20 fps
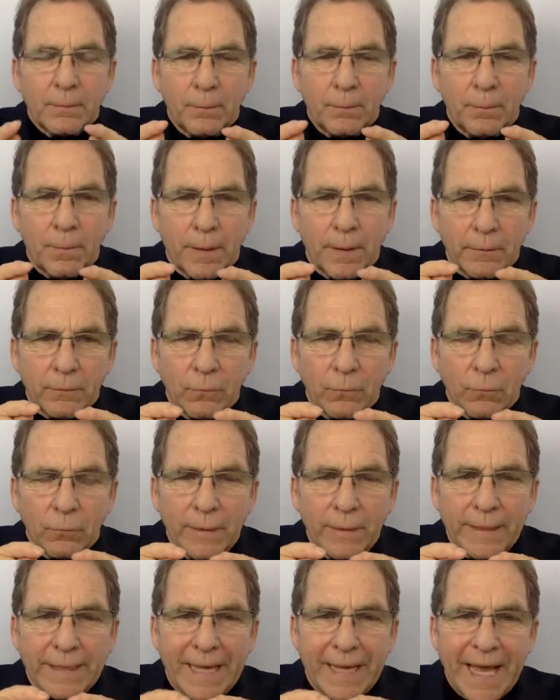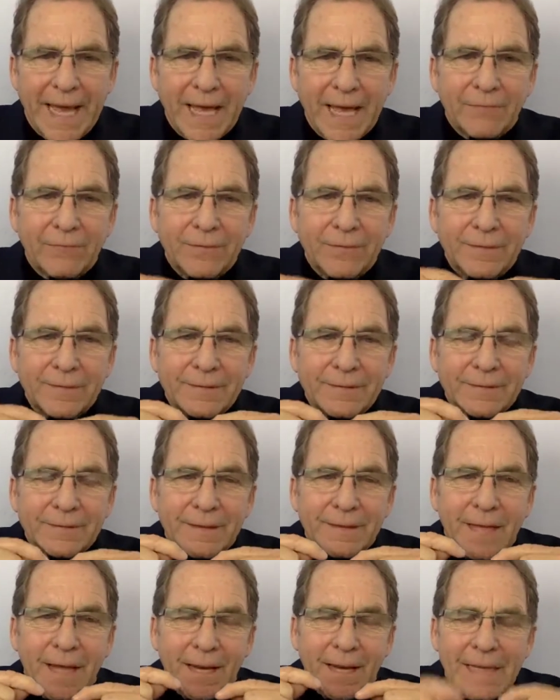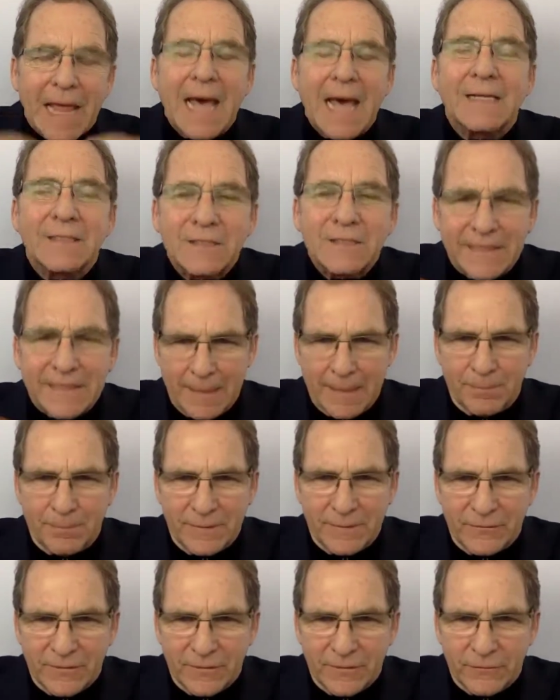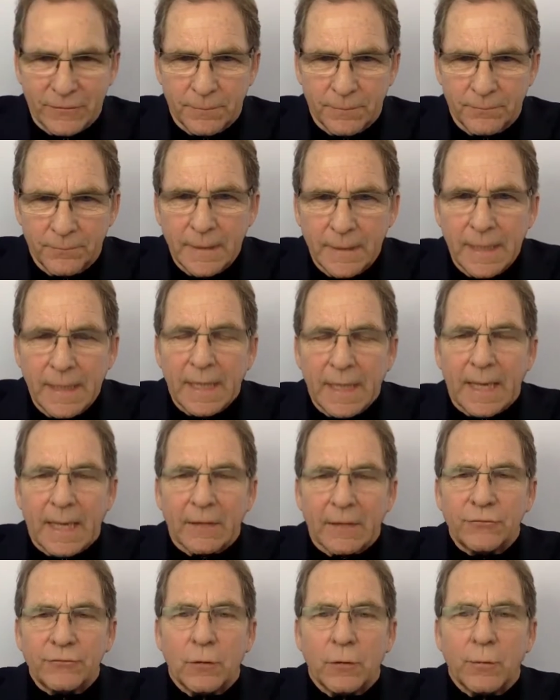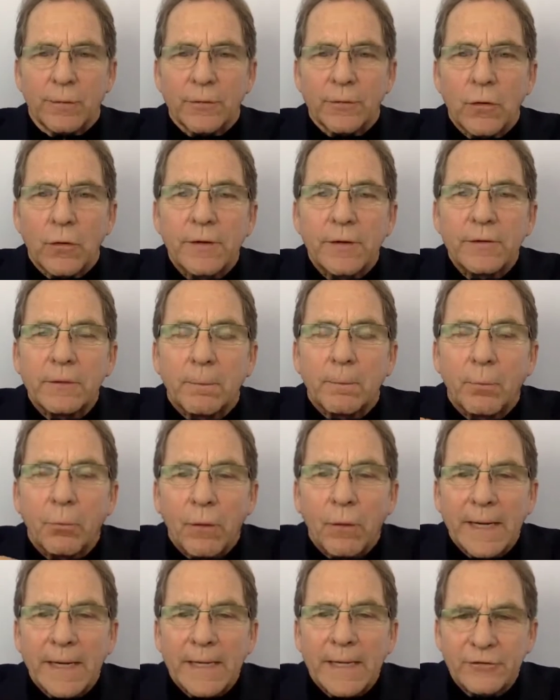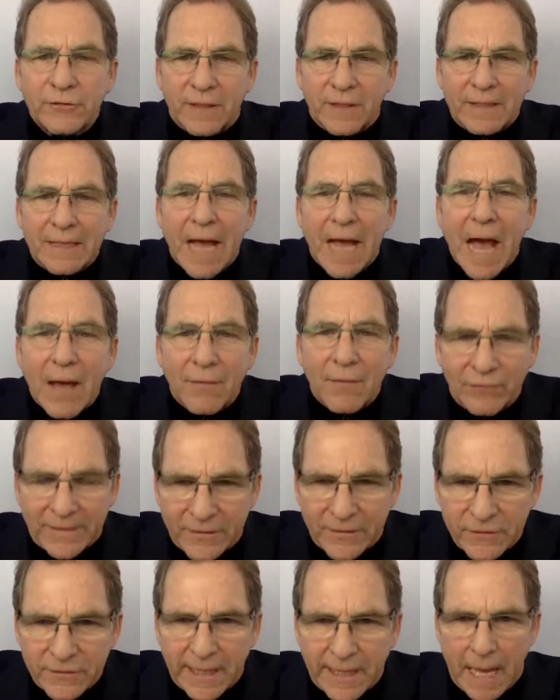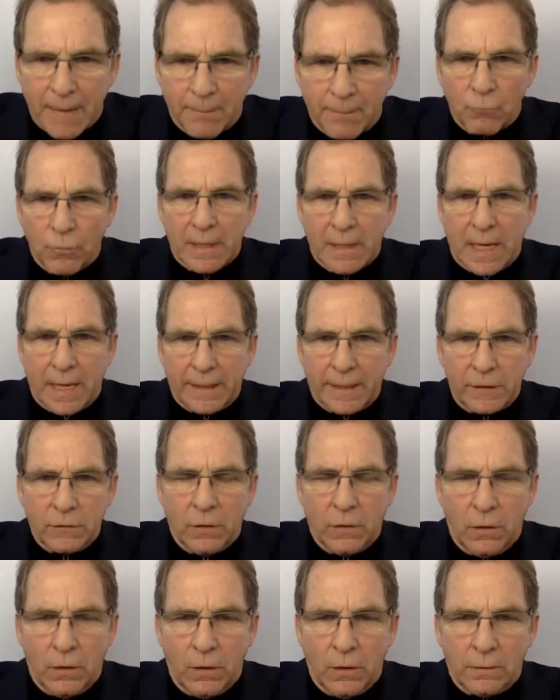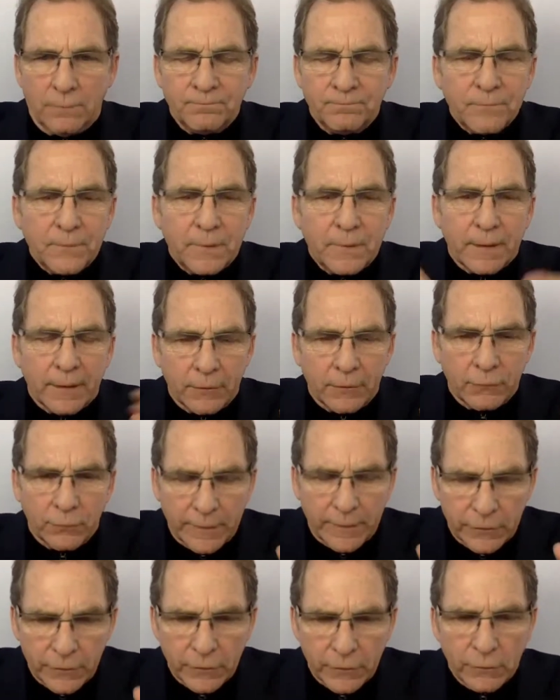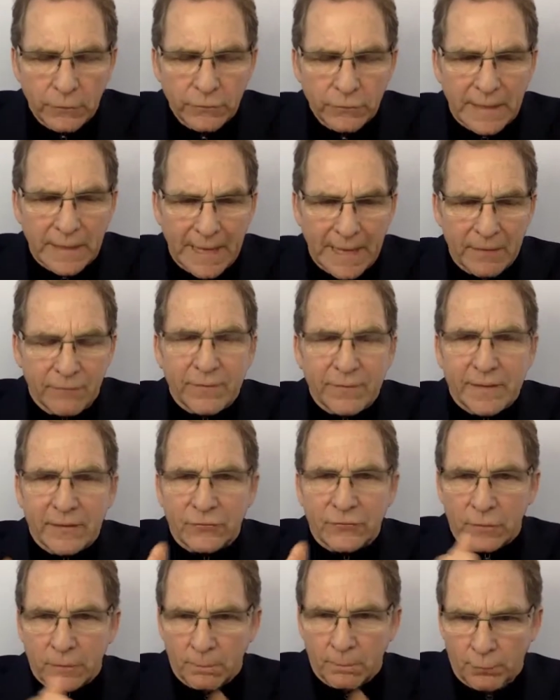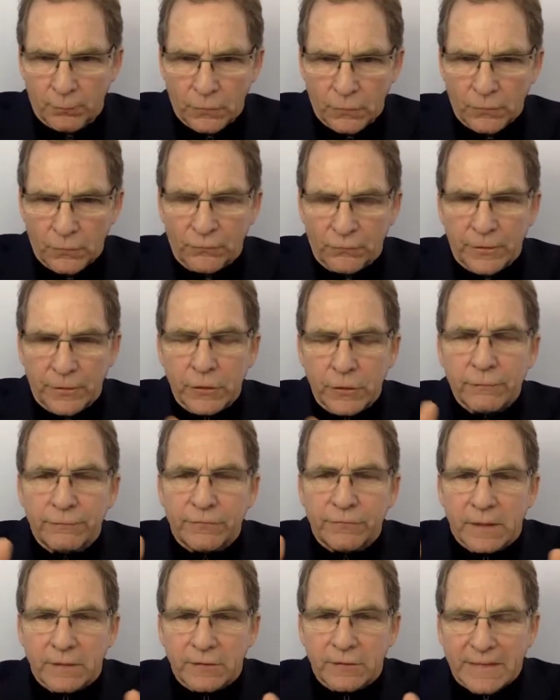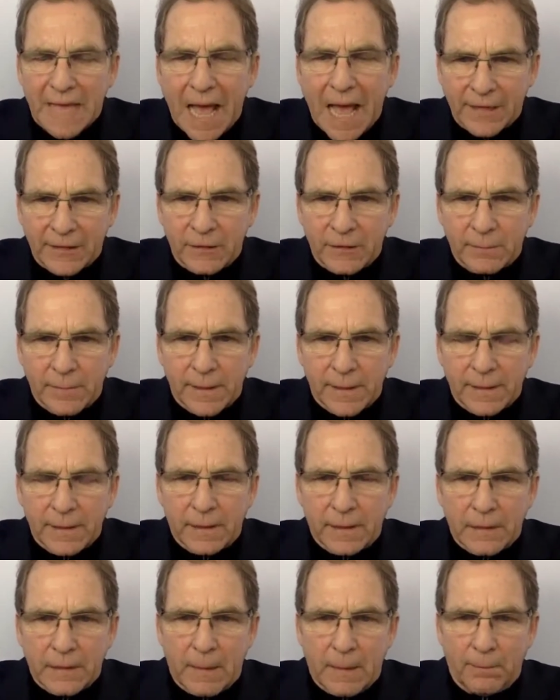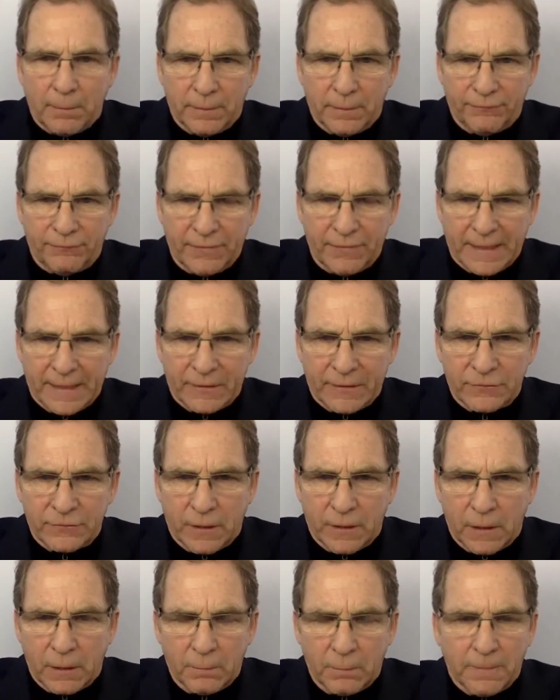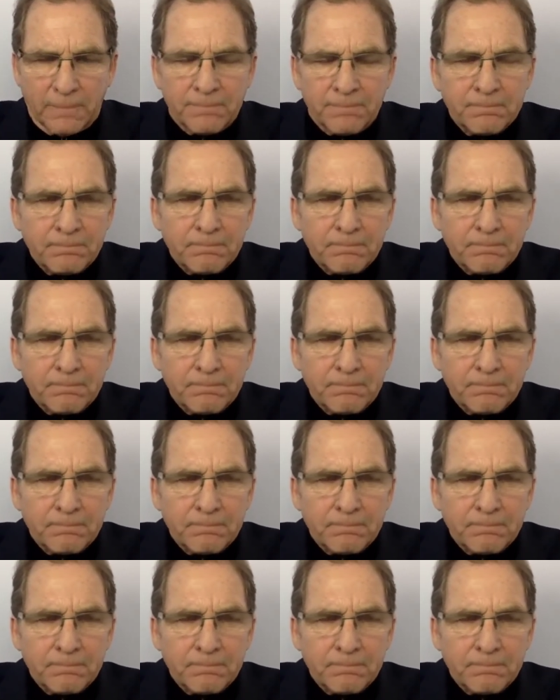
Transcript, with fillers: but we have a lot of skepticism, and so in order to bridge the confidence gap, what I call is we use evidence and proof, and you've just documented a couple of things there, but